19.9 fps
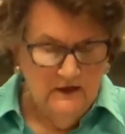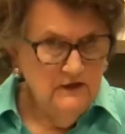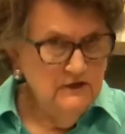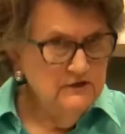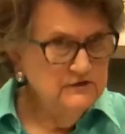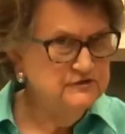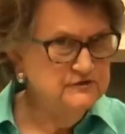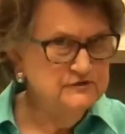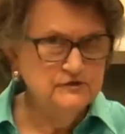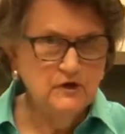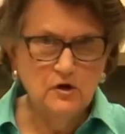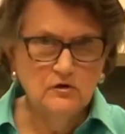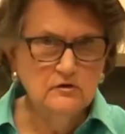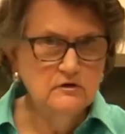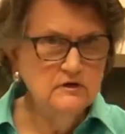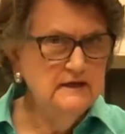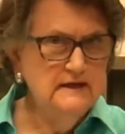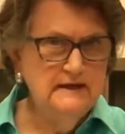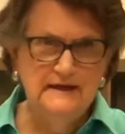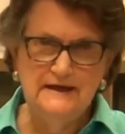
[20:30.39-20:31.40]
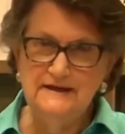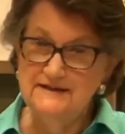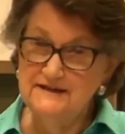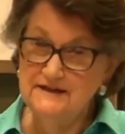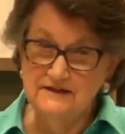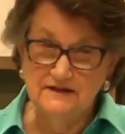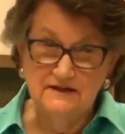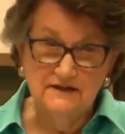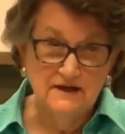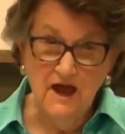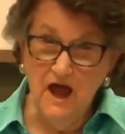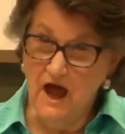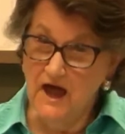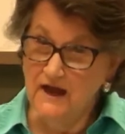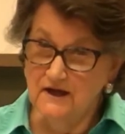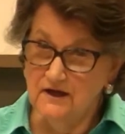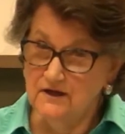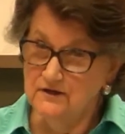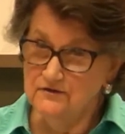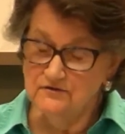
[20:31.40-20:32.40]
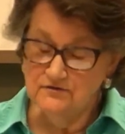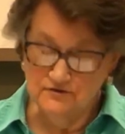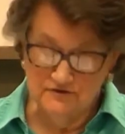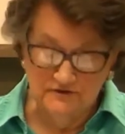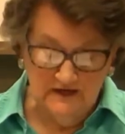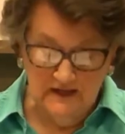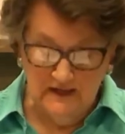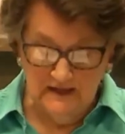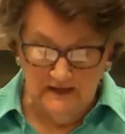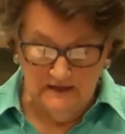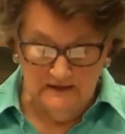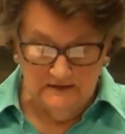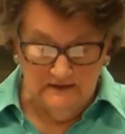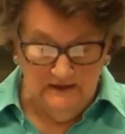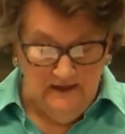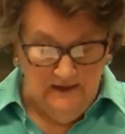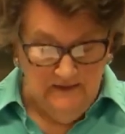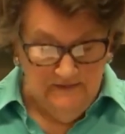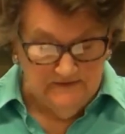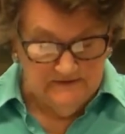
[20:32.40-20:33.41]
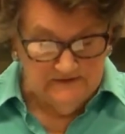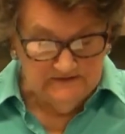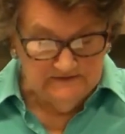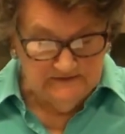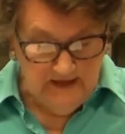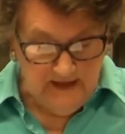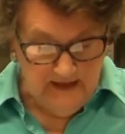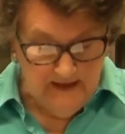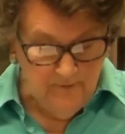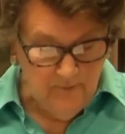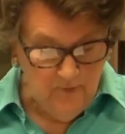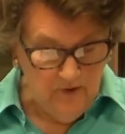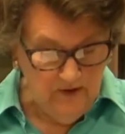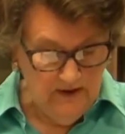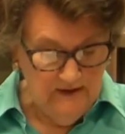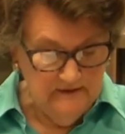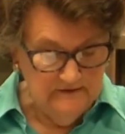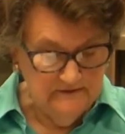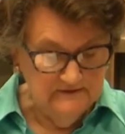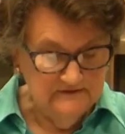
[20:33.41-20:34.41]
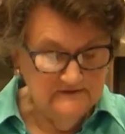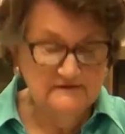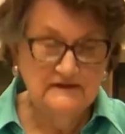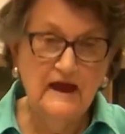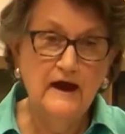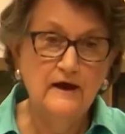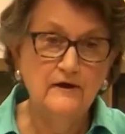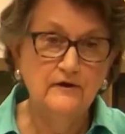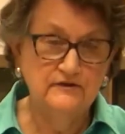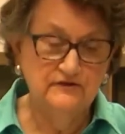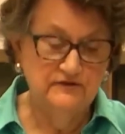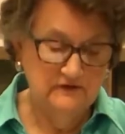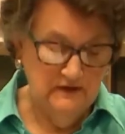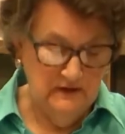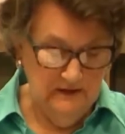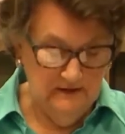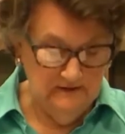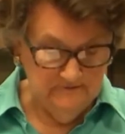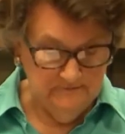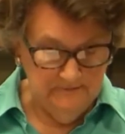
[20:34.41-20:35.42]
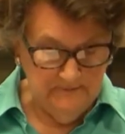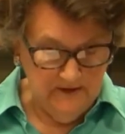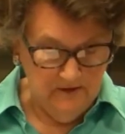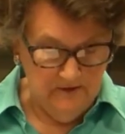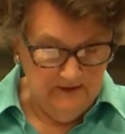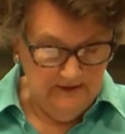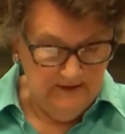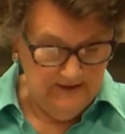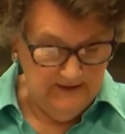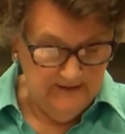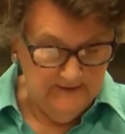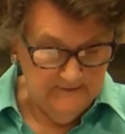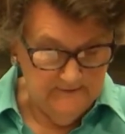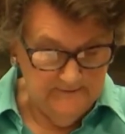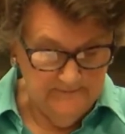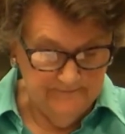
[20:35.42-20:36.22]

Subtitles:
Certainly he did not understand the same way that Cyrus Kingsbury had.